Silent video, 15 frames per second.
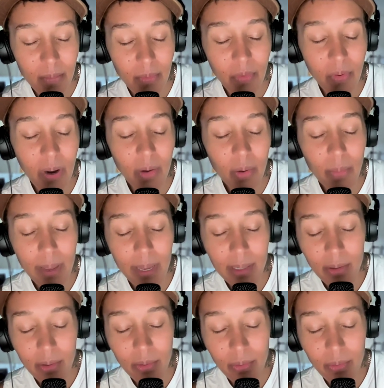Before I go
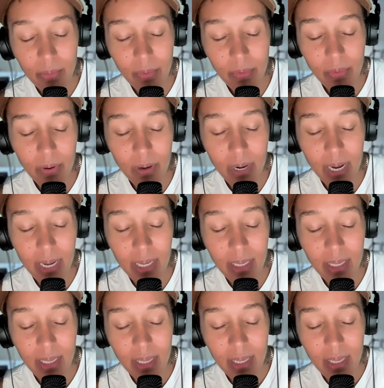back home, before I
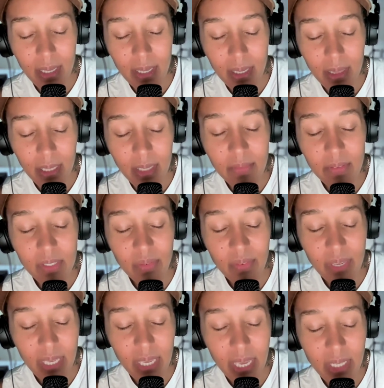leave this
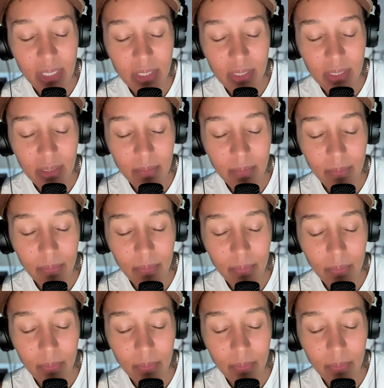vacation,